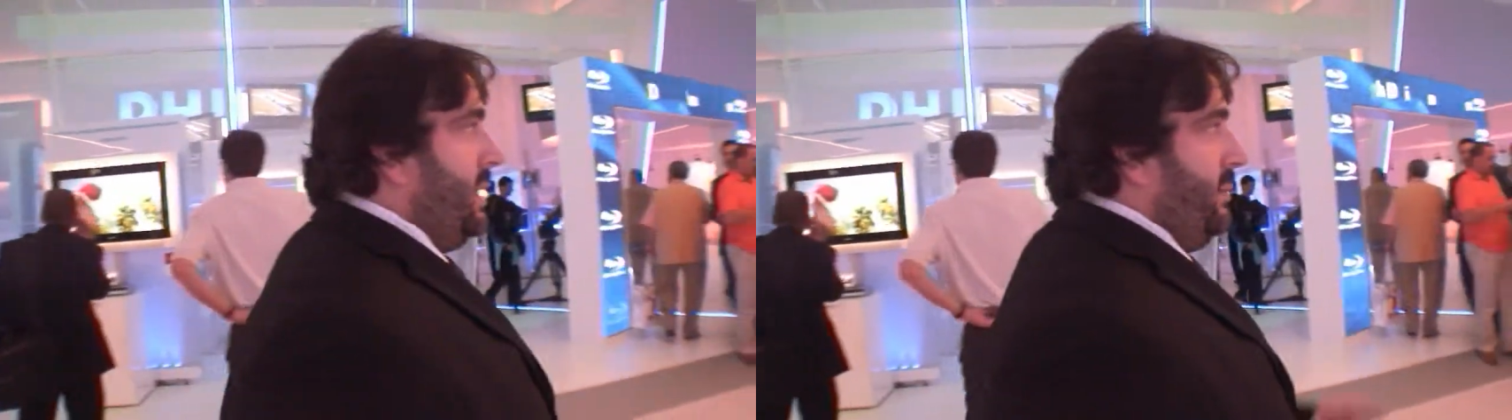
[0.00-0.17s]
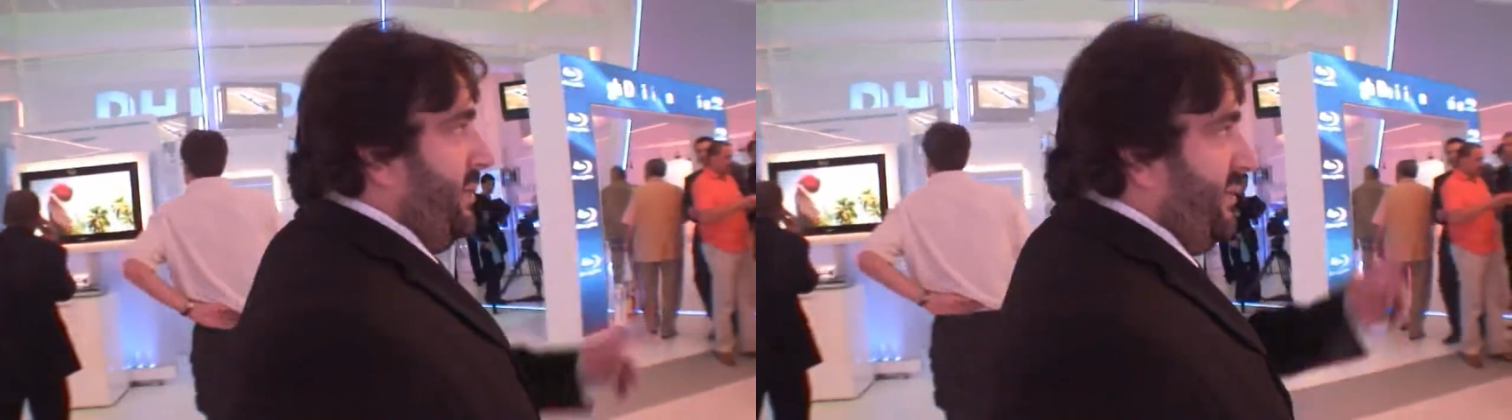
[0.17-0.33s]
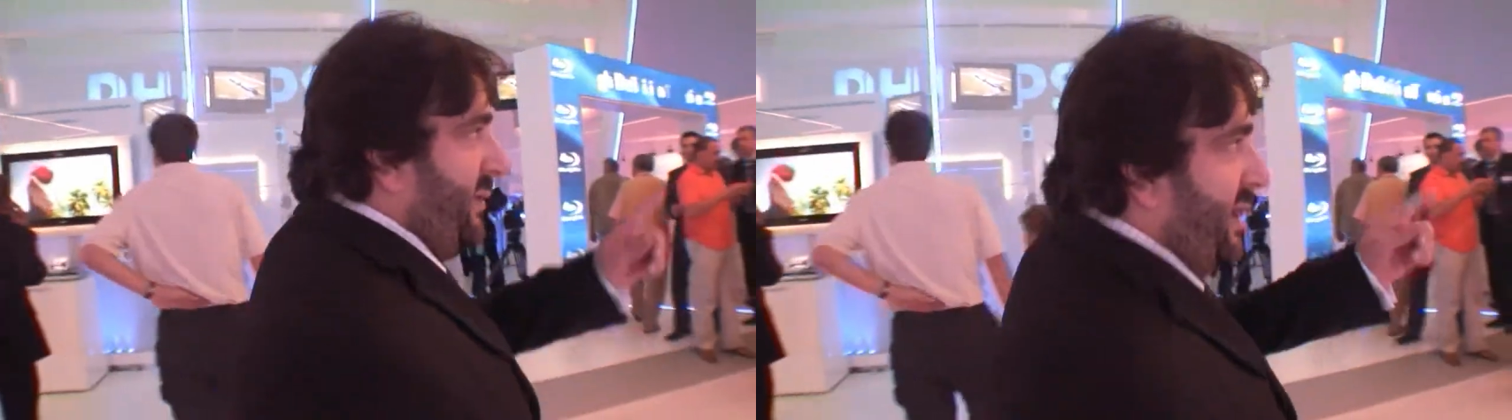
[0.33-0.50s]

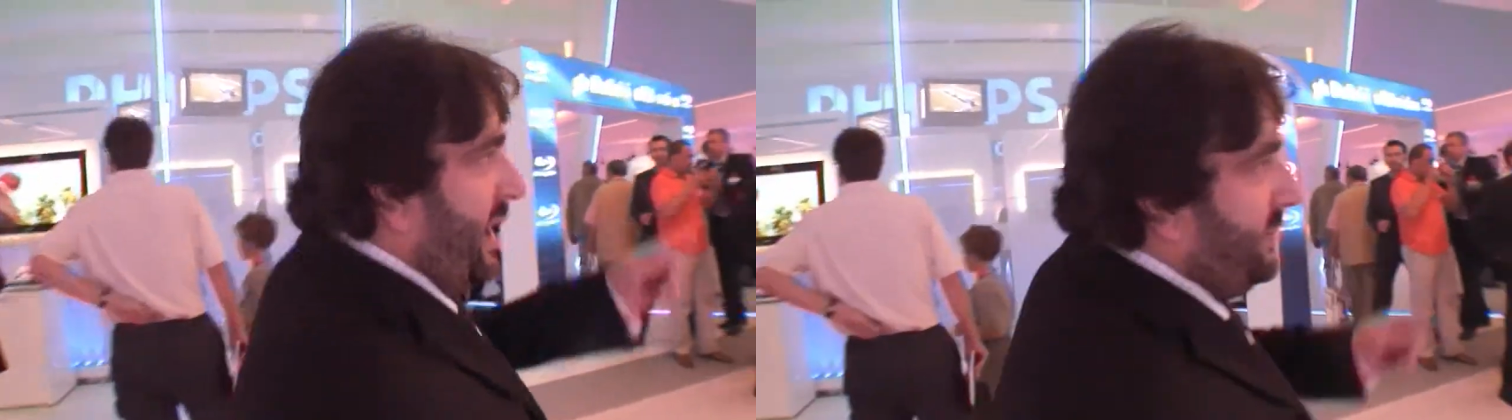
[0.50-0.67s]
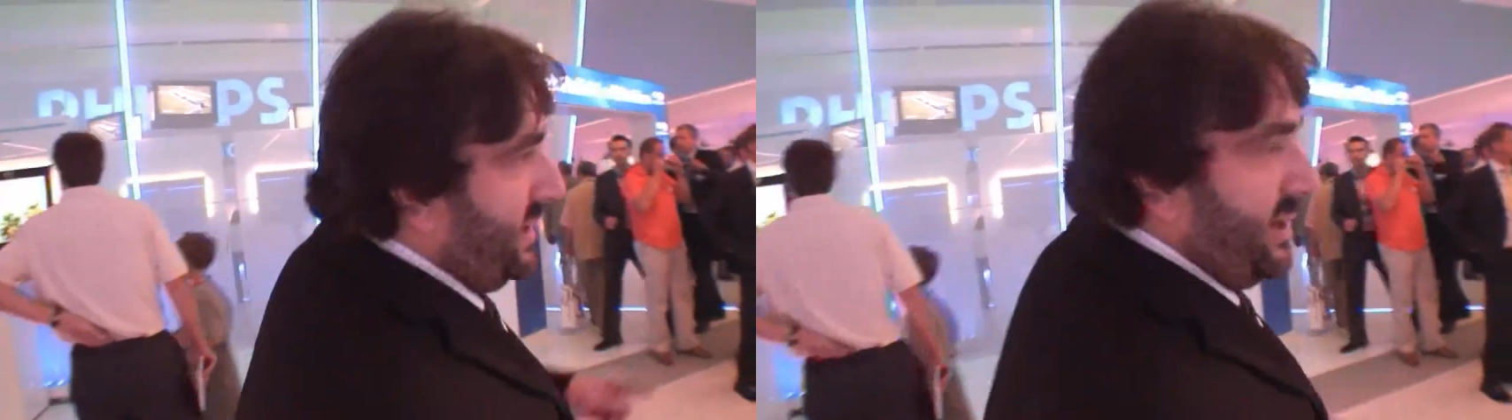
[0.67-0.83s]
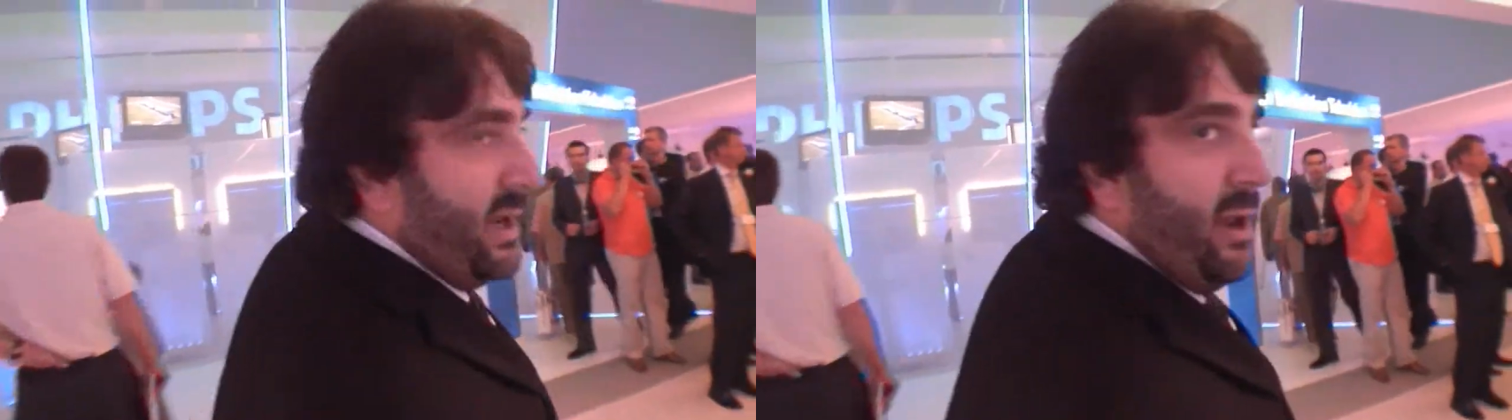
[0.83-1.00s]
And we've
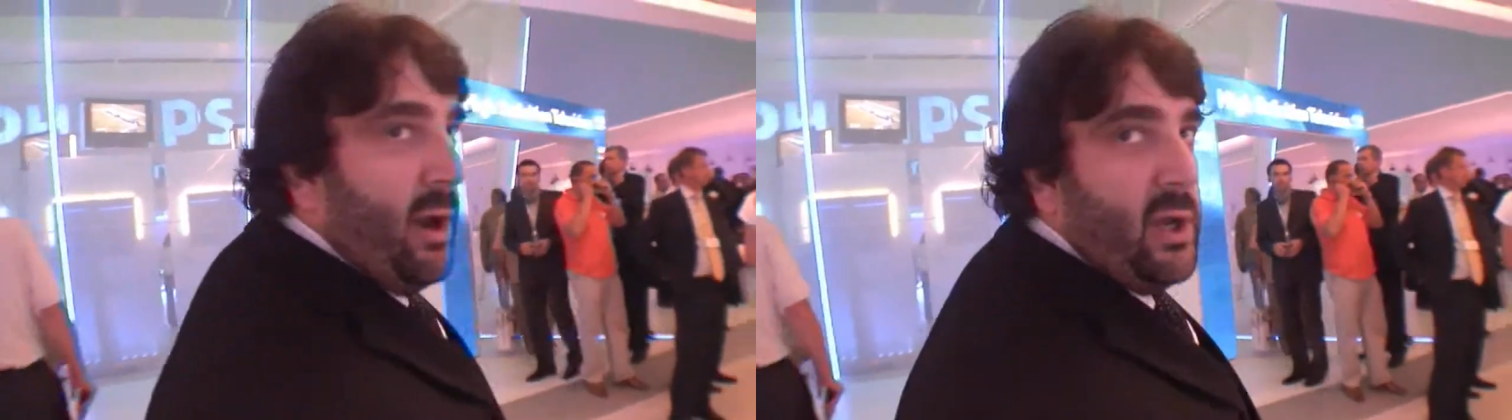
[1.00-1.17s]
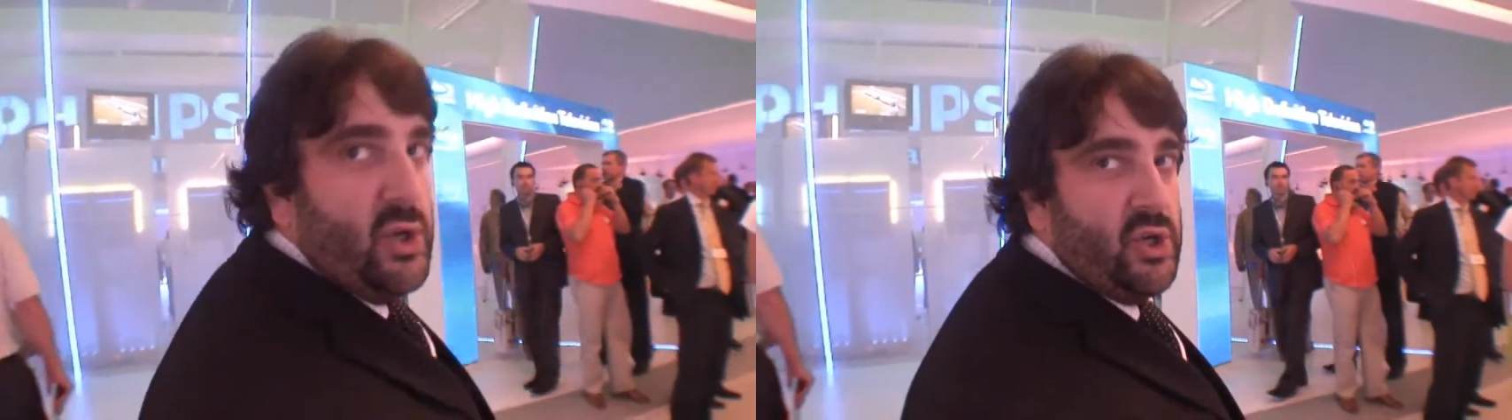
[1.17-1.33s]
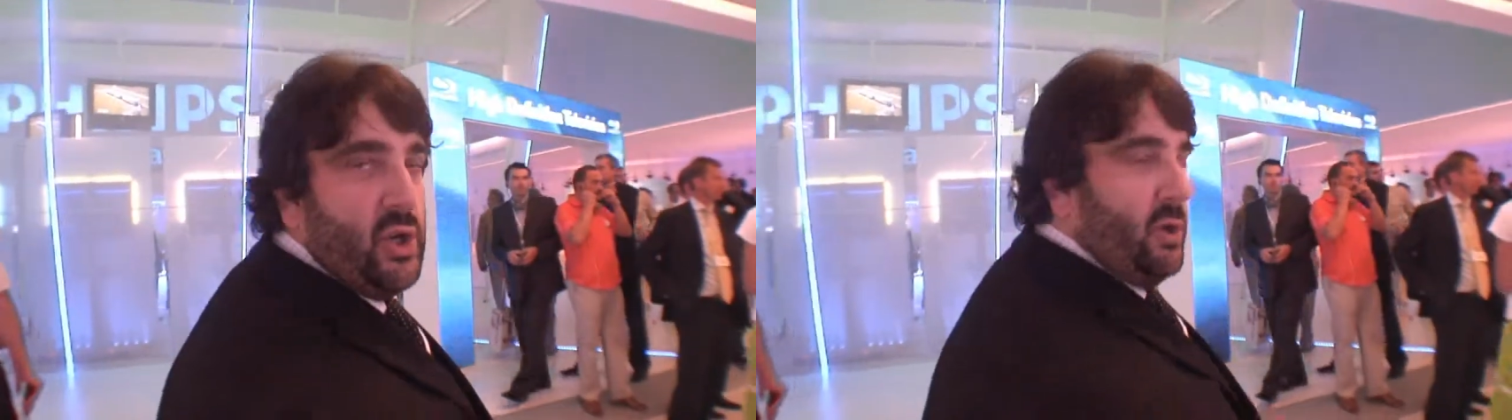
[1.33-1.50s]
come down here, I
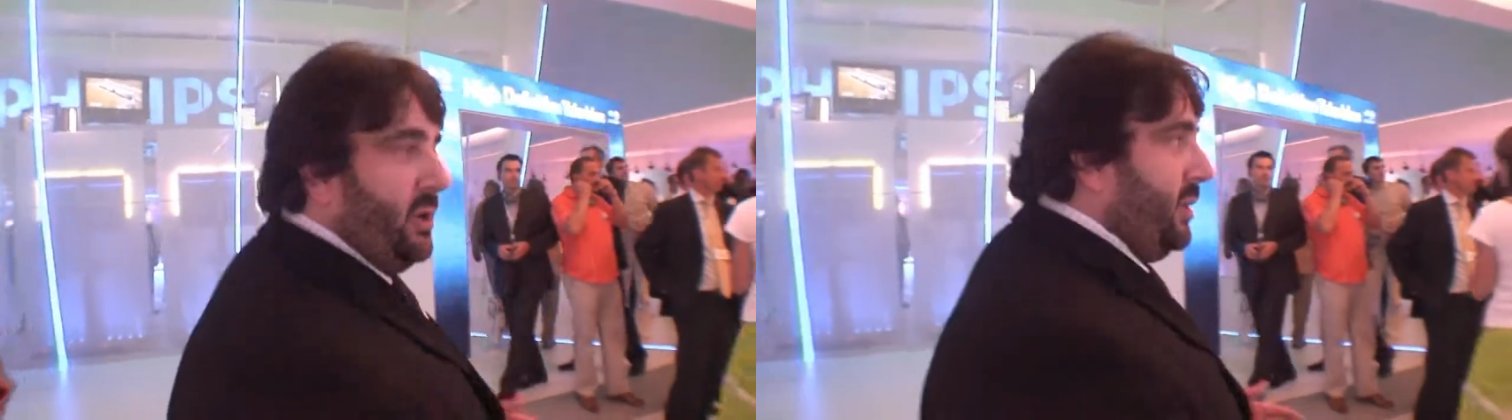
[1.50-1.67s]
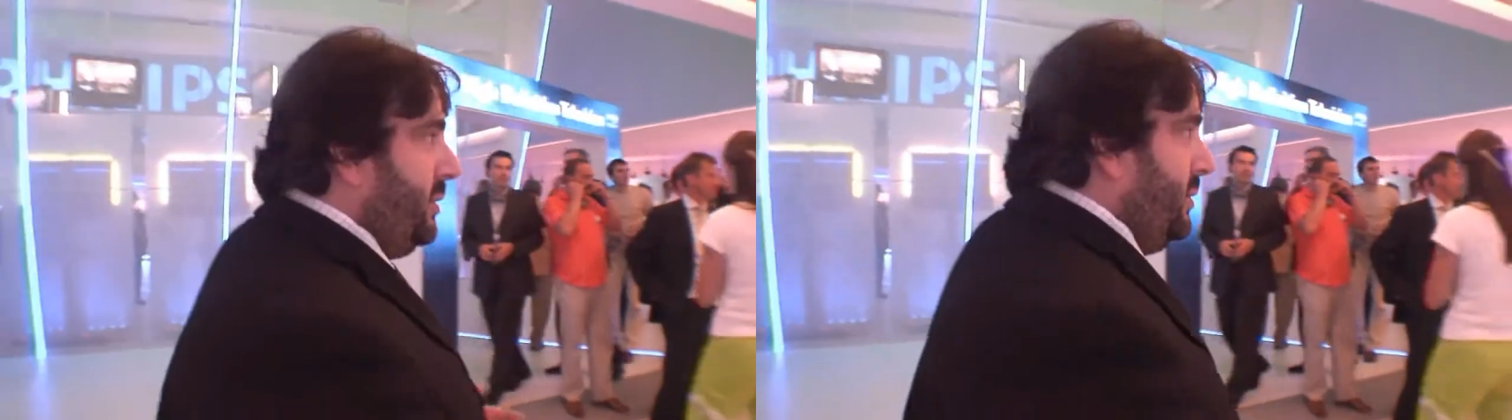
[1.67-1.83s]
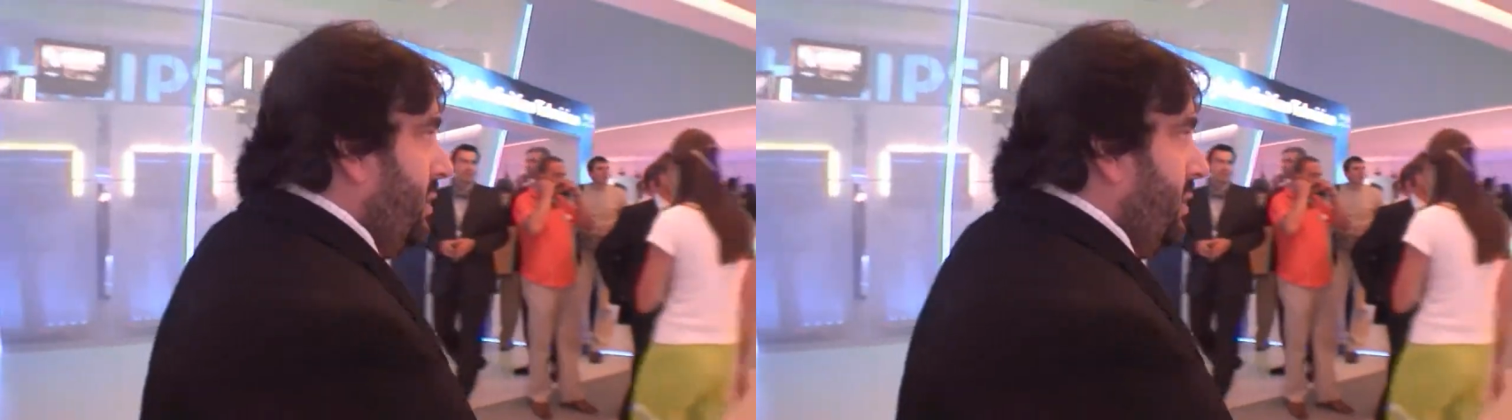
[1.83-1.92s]
can show you.